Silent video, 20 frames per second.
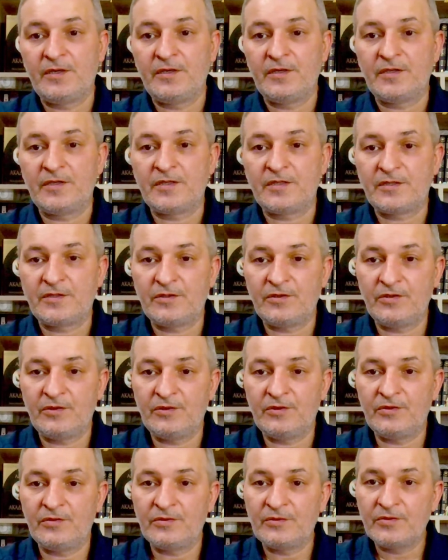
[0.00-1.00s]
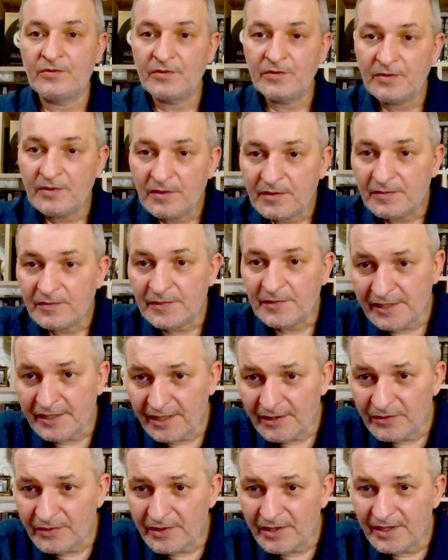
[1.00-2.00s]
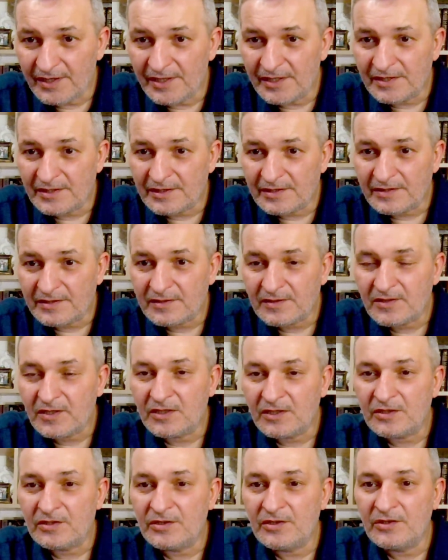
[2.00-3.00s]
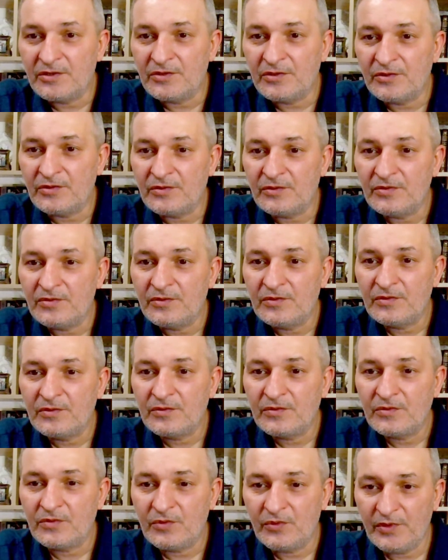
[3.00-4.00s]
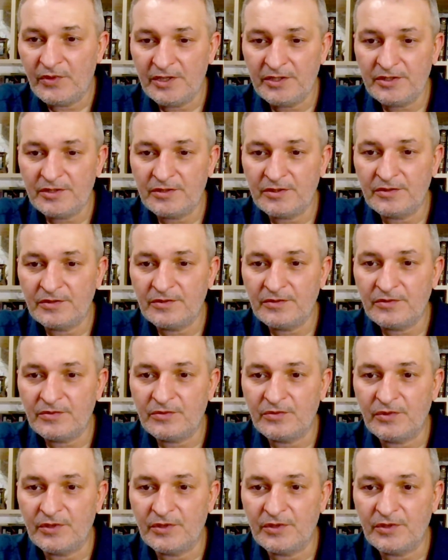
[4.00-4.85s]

So, but anyway, let's continue. Questions.